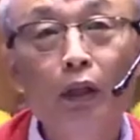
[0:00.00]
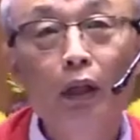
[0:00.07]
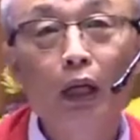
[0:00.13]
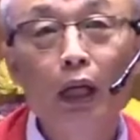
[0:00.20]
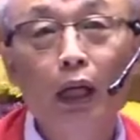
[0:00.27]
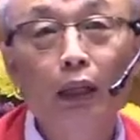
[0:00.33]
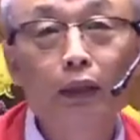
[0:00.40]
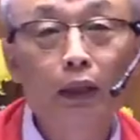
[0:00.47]

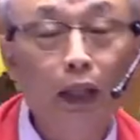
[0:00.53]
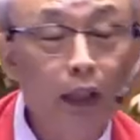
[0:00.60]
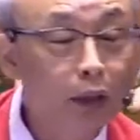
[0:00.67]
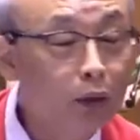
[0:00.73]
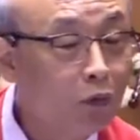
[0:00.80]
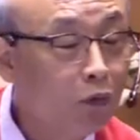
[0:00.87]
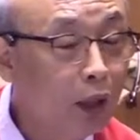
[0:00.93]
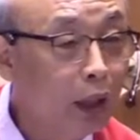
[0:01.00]
and they're
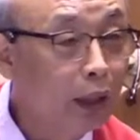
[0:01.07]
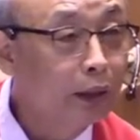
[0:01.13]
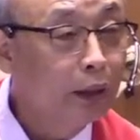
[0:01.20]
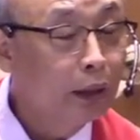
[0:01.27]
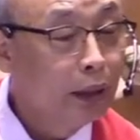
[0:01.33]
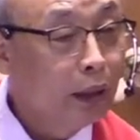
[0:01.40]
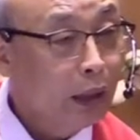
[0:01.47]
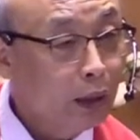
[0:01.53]
the one
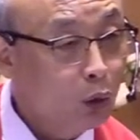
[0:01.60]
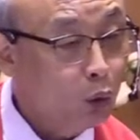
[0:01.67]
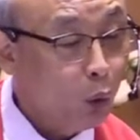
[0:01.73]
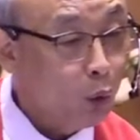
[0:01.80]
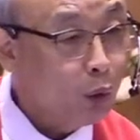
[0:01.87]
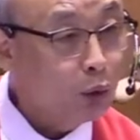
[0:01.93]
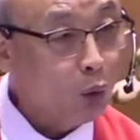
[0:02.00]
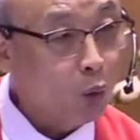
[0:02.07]

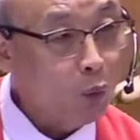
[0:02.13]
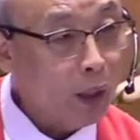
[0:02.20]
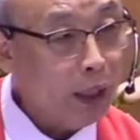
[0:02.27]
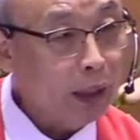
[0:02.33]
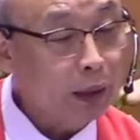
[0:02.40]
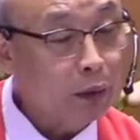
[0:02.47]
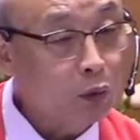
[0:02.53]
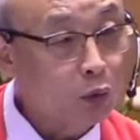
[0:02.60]
going the
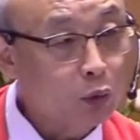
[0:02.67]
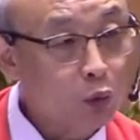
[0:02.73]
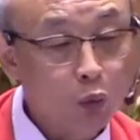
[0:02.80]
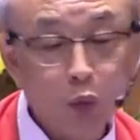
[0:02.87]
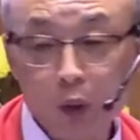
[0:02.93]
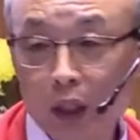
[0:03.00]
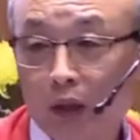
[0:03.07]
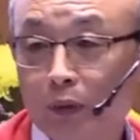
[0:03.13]
way,
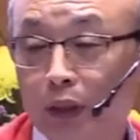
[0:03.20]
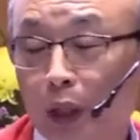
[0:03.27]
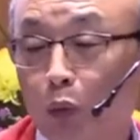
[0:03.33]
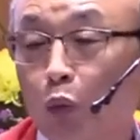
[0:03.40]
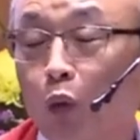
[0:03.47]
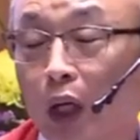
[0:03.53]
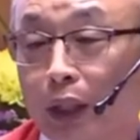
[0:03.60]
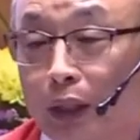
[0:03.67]
whatever they
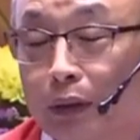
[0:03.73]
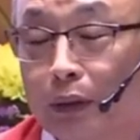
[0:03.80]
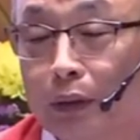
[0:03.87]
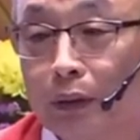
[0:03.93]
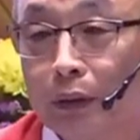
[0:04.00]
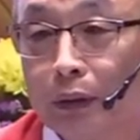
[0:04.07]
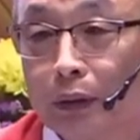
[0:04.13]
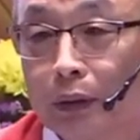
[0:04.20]
wanted.
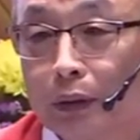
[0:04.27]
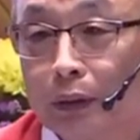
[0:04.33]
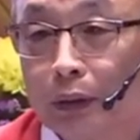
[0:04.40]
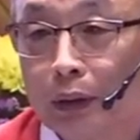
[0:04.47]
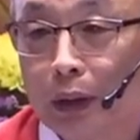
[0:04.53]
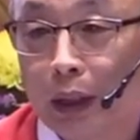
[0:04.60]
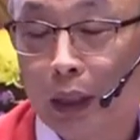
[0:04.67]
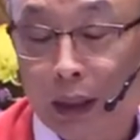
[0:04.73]

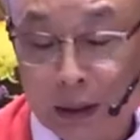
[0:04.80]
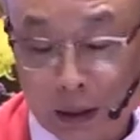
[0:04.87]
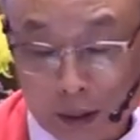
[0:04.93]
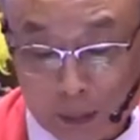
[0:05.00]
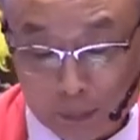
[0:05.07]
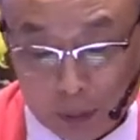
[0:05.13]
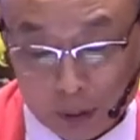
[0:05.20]
And